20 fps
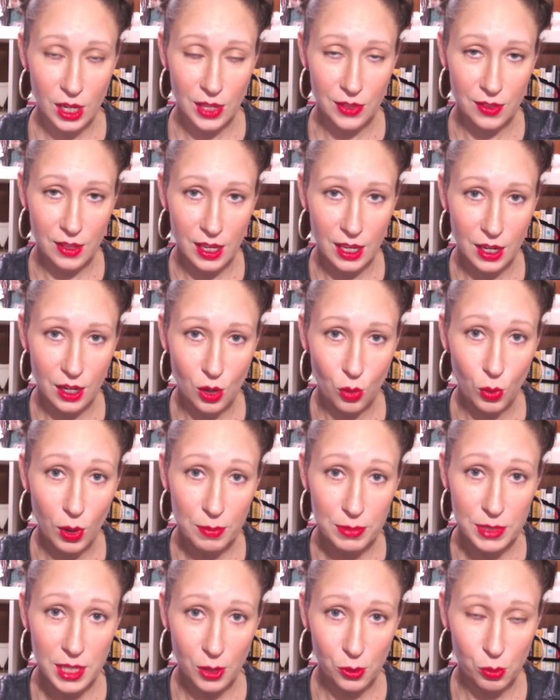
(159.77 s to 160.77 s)
and then a
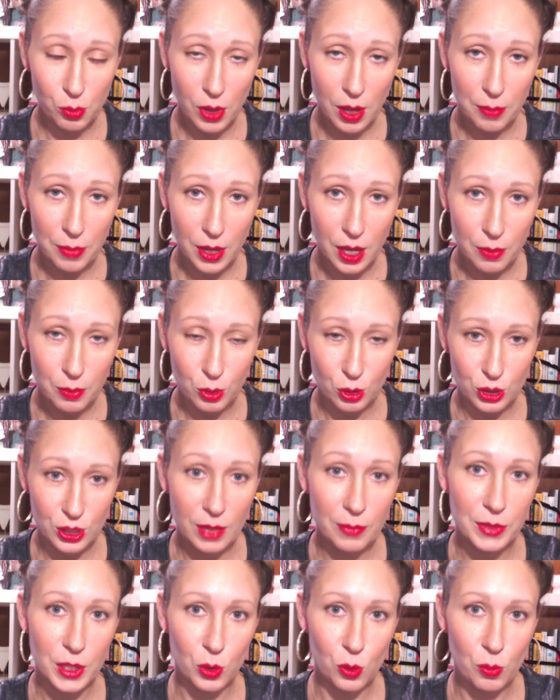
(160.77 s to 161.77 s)
website will pop up or
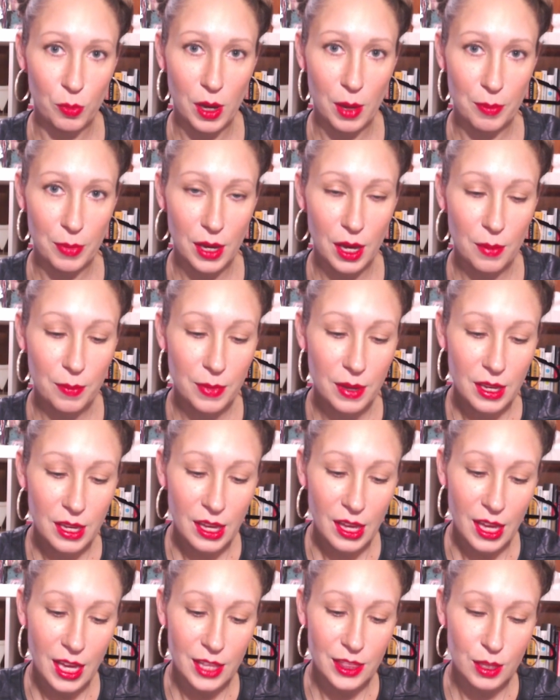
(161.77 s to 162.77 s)
something will pop up.
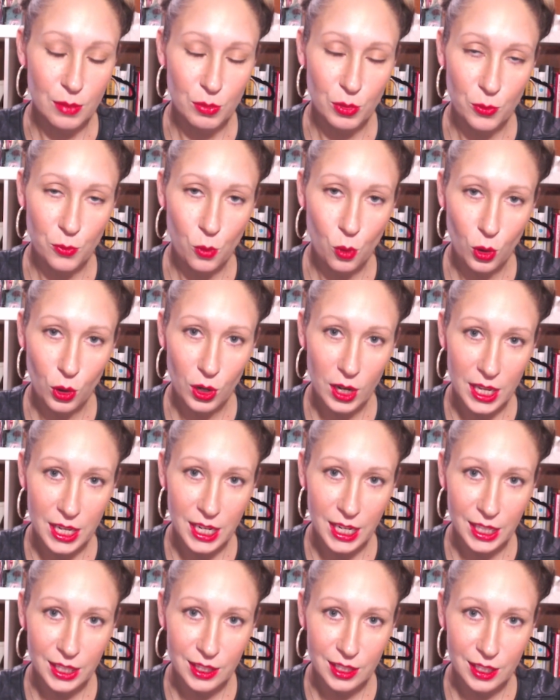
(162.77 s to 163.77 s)
And then before
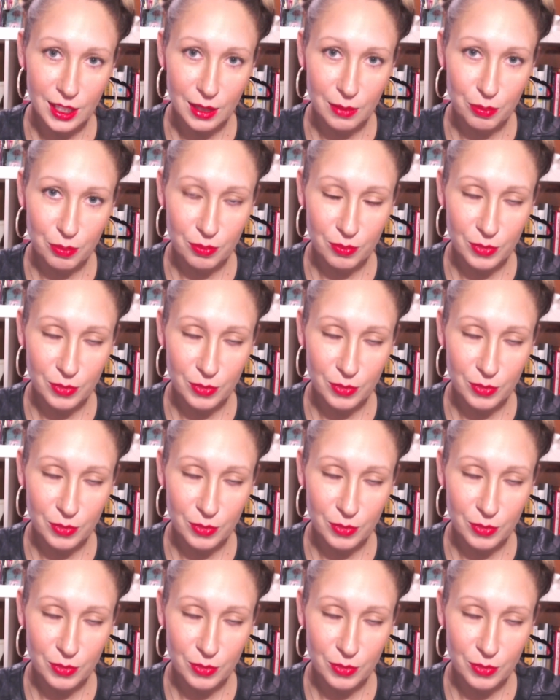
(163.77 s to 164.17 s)
hitting the,